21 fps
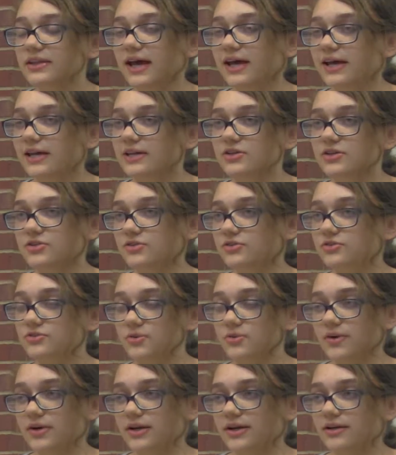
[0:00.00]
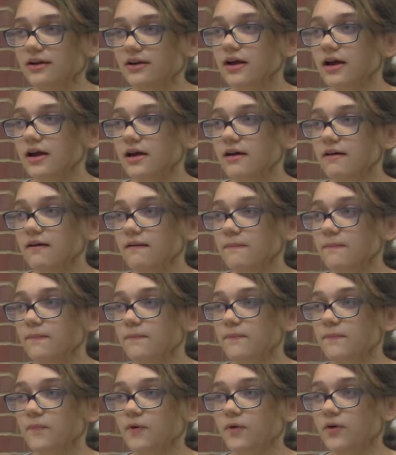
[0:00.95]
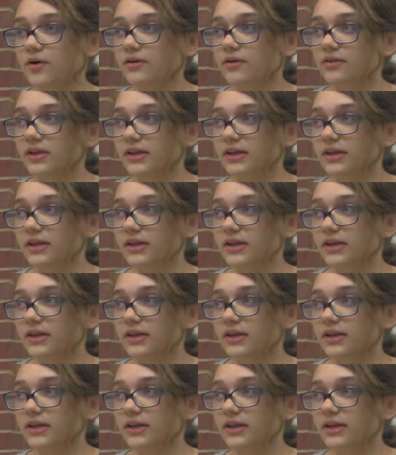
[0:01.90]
that I enjoyed more